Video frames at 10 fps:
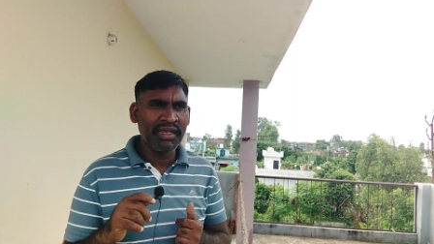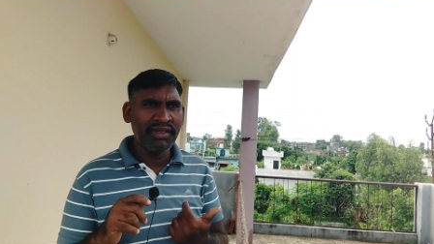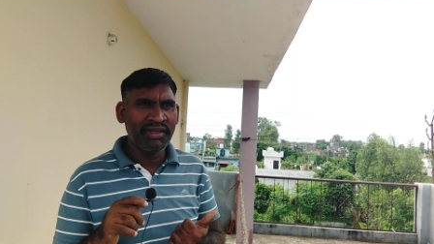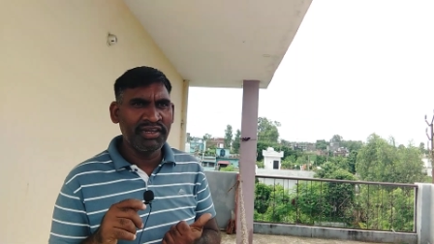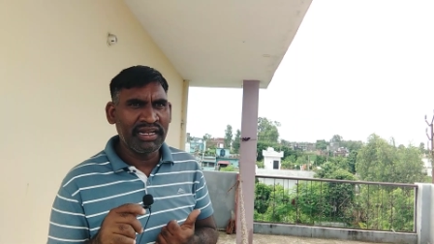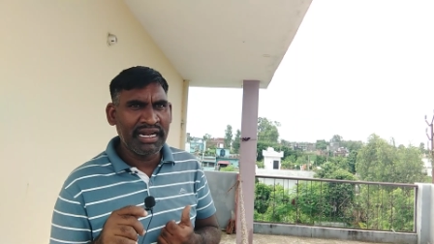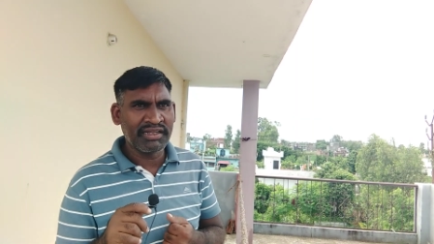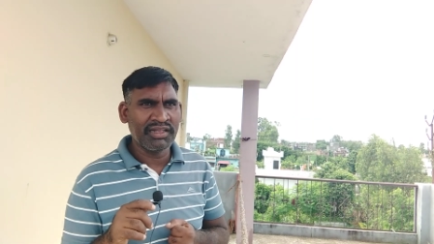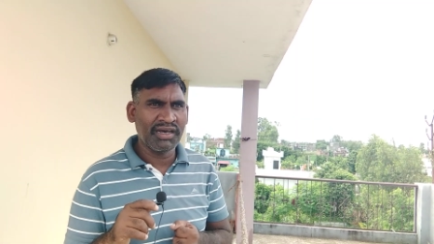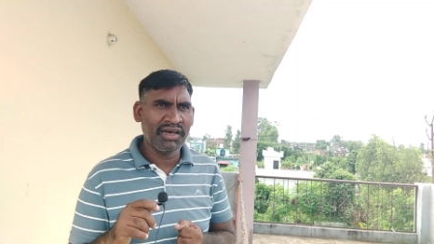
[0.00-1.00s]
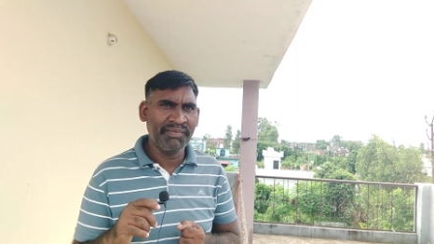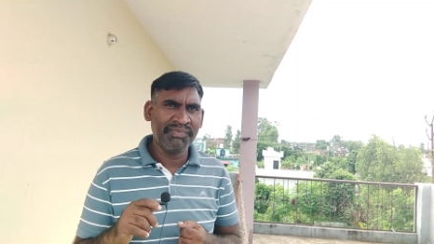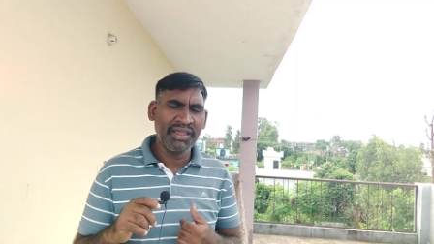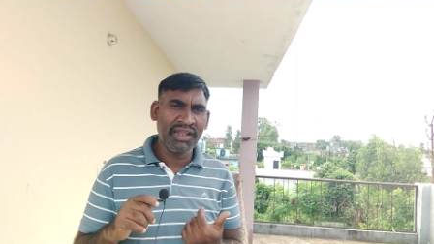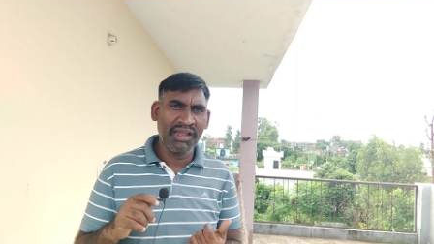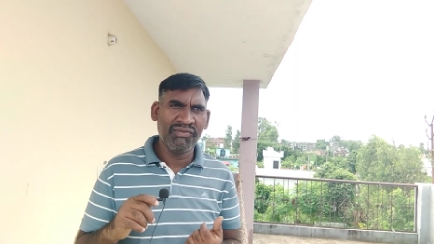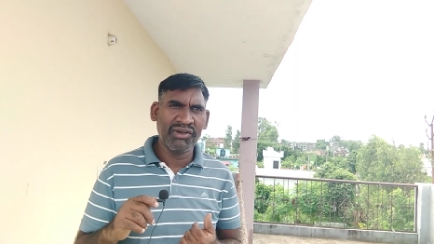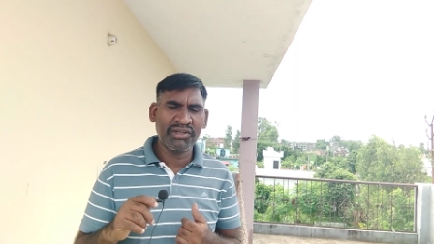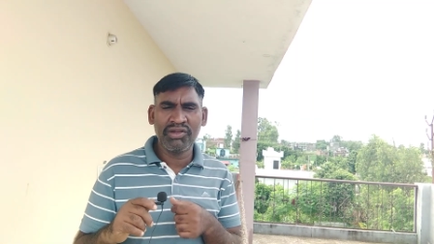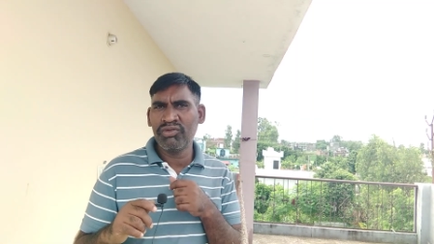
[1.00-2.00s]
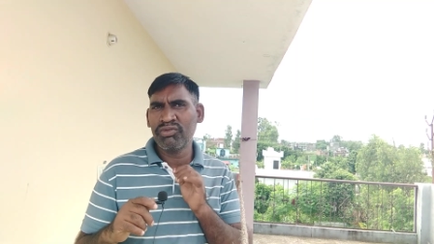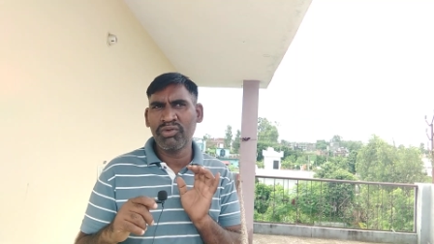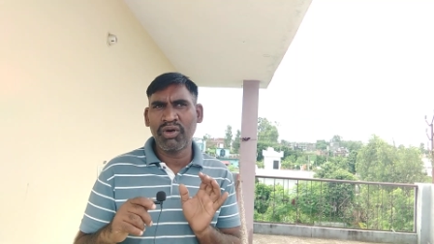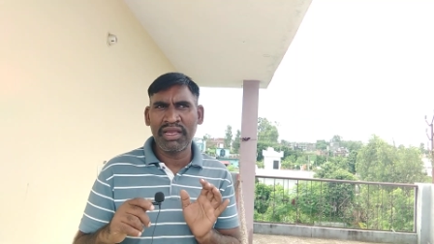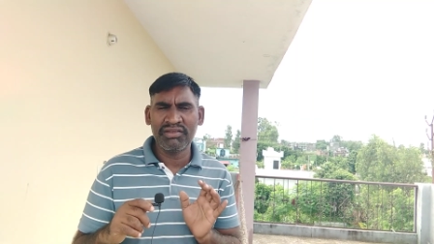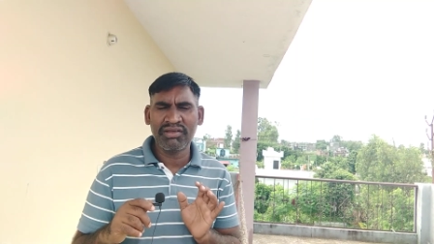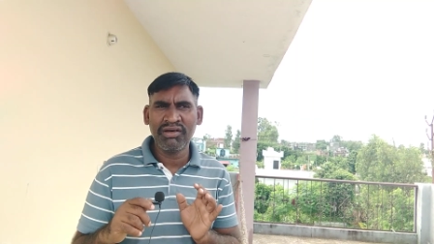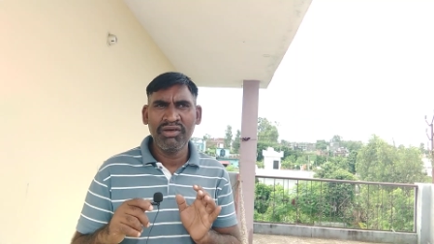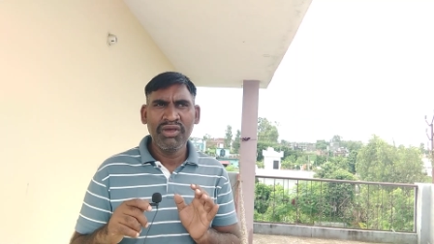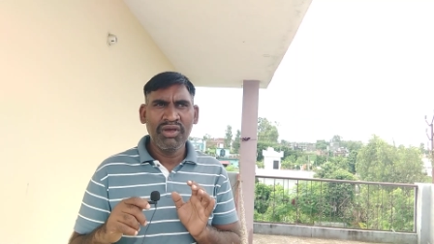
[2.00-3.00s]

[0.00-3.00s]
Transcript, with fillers: I read at the um, railway station, so I saw